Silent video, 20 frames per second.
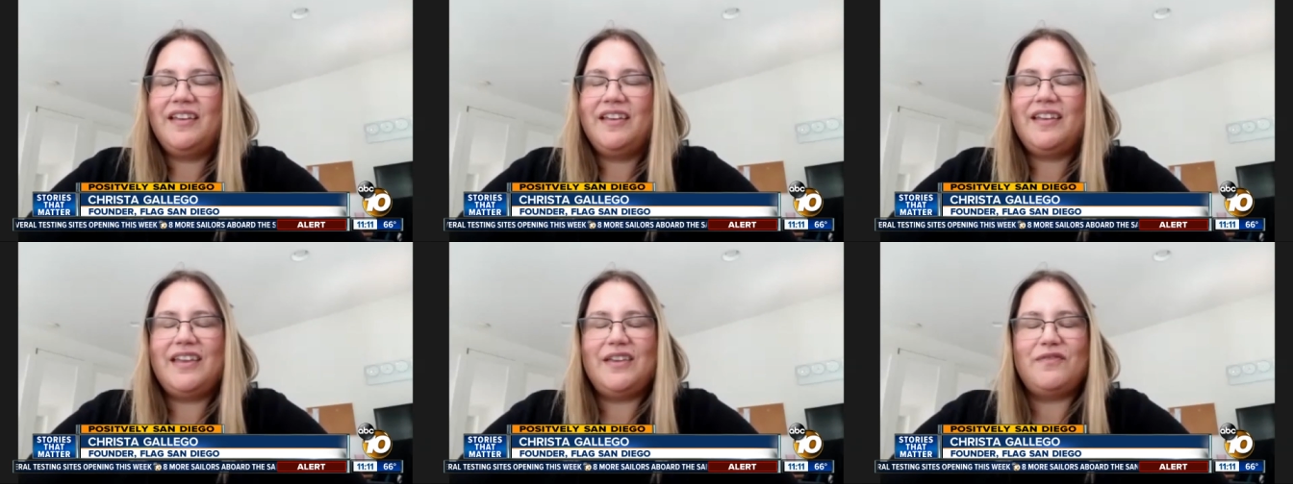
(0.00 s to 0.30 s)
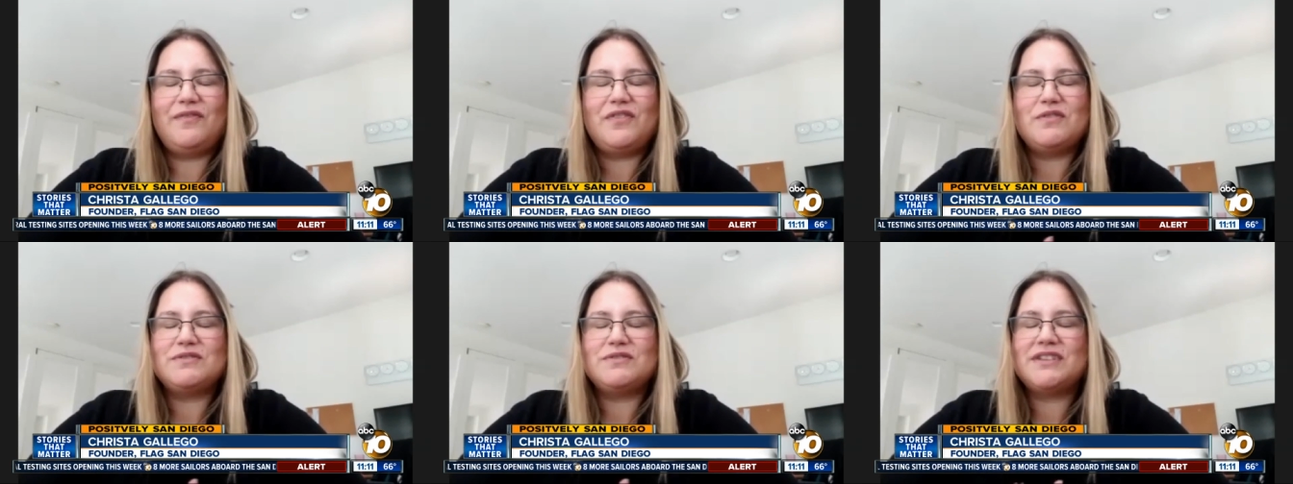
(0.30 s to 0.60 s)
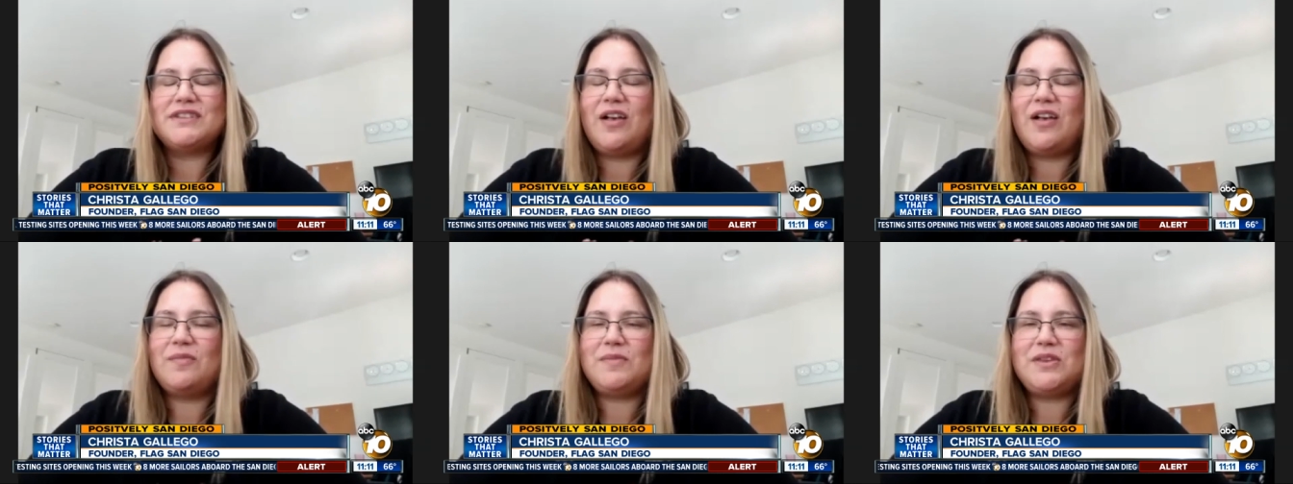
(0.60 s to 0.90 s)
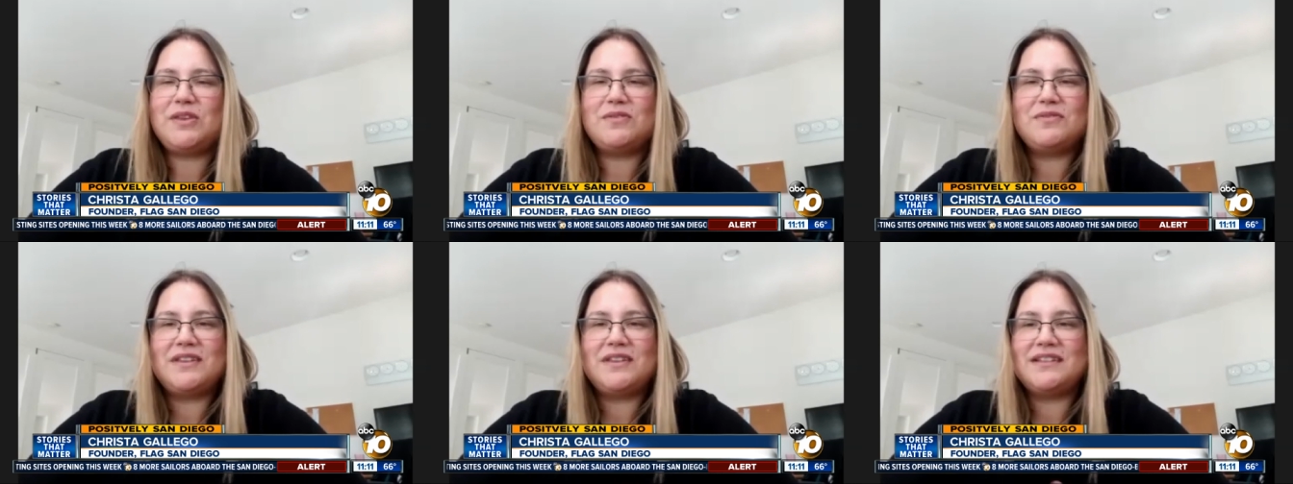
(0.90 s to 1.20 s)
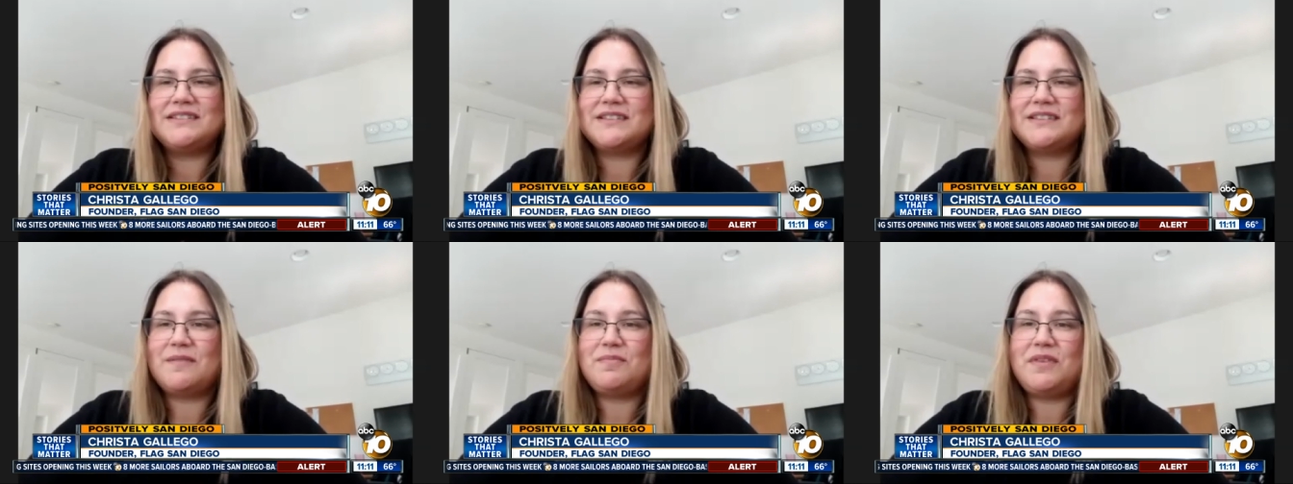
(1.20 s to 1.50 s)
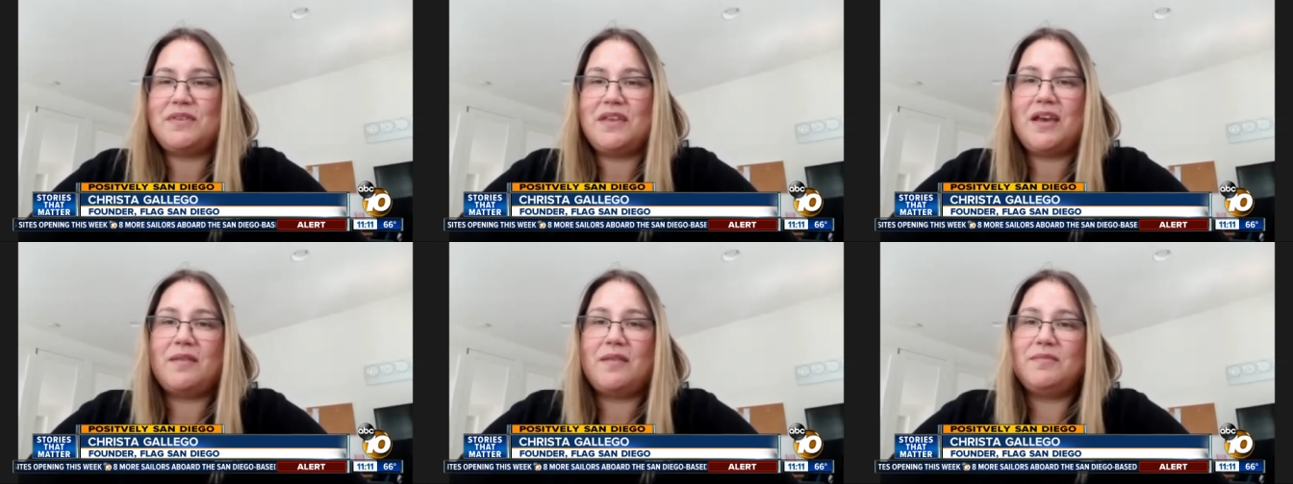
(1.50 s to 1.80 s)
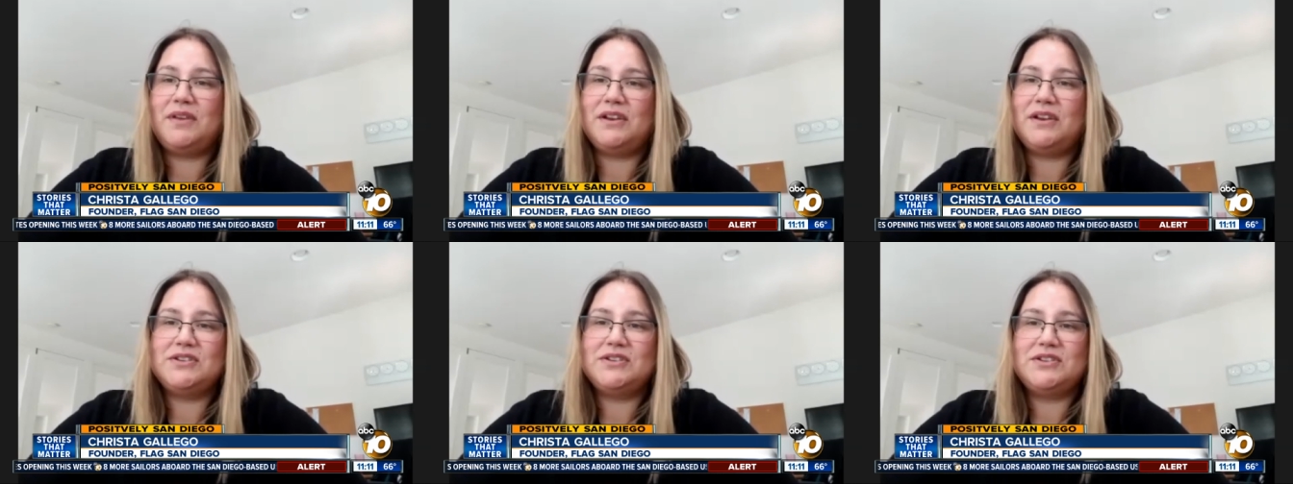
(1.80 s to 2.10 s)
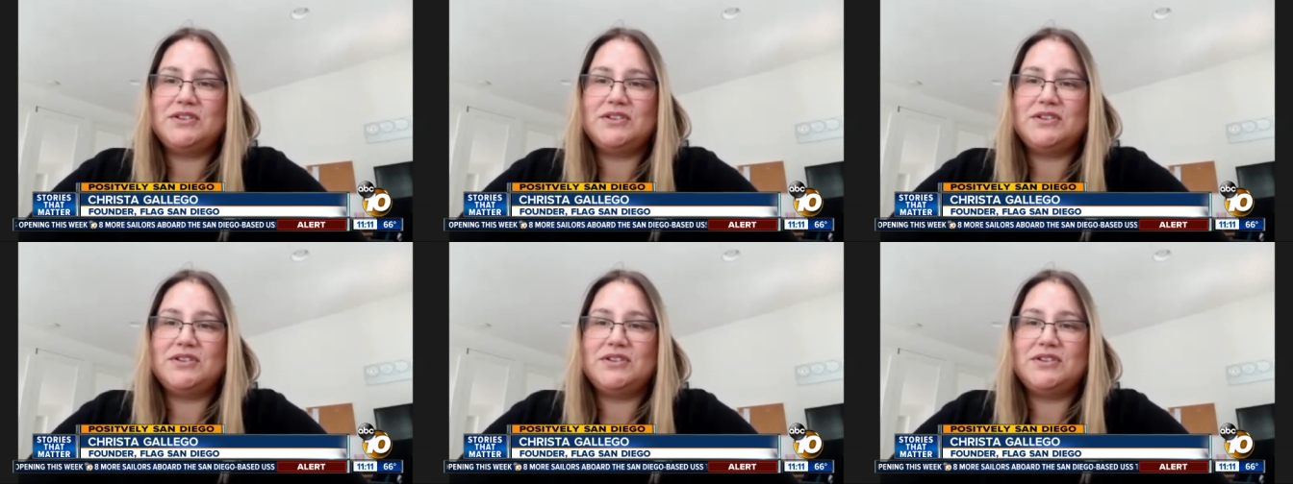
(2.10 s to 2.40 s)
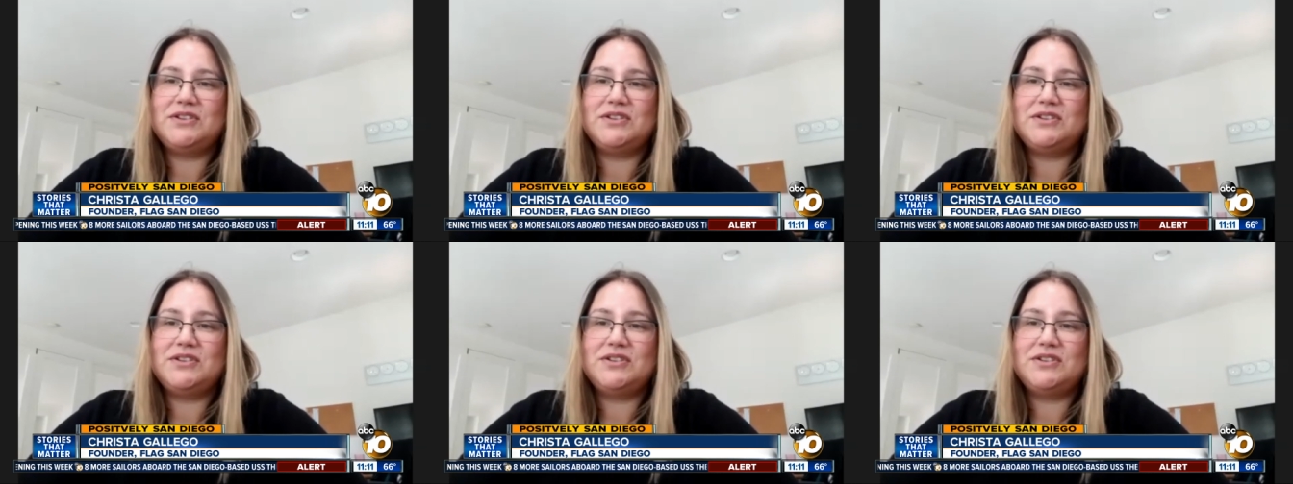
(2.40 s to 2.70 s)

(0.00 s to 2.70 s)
if you tell me you need something, I'm going to do it.